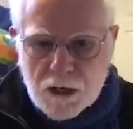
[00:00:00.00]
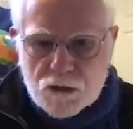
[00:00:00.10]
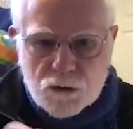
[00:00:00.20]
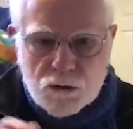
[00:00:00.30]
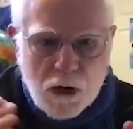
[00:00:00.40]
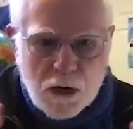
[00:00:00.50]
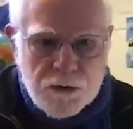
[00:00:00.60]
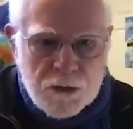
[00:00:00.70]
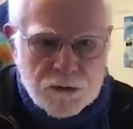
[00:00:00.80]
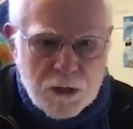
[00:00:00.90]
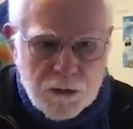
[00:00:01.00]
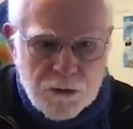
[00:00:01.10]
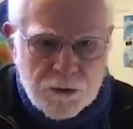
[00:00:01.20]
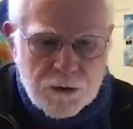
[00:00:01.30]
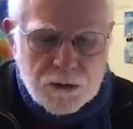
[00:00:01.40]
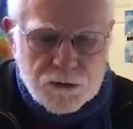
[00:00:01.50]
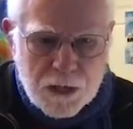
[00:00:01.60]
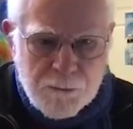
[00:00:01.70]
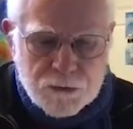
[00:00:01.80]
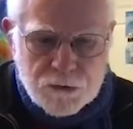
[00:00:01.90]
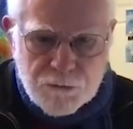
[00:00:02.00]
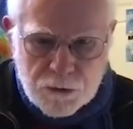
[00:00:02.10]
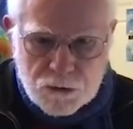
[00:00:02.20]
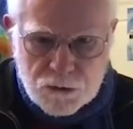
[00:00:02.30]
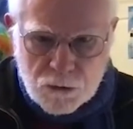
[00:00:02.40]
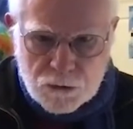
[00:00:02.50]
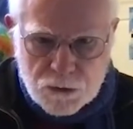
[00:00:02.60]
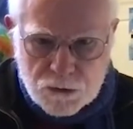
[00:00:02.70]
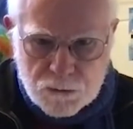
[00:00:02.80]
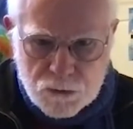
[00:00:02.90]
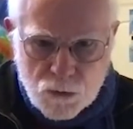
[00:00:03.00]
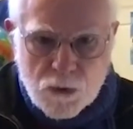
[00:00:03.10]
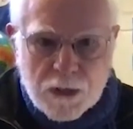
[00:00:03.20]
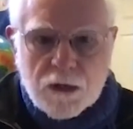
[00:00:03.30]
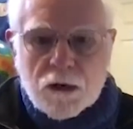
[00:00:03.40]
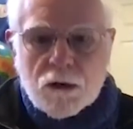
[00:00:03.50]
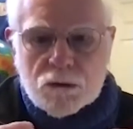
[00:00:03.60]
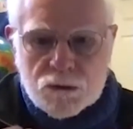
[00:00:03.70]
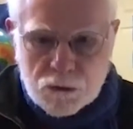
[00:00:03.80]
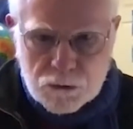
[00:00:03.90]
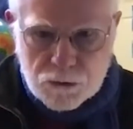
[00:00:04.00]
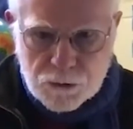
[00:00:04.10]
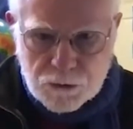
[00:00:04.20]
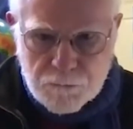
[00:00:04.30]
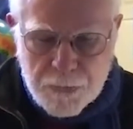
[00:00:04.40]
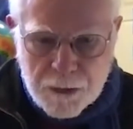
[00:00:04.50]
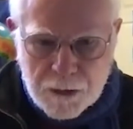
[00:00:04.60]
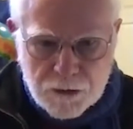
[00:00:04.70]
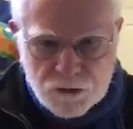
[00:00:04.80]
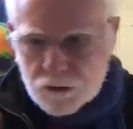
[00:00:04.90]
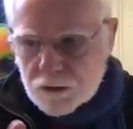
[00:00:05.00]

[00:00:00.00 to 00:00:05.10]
So are these other examples of other solar systems right in our own solar system? This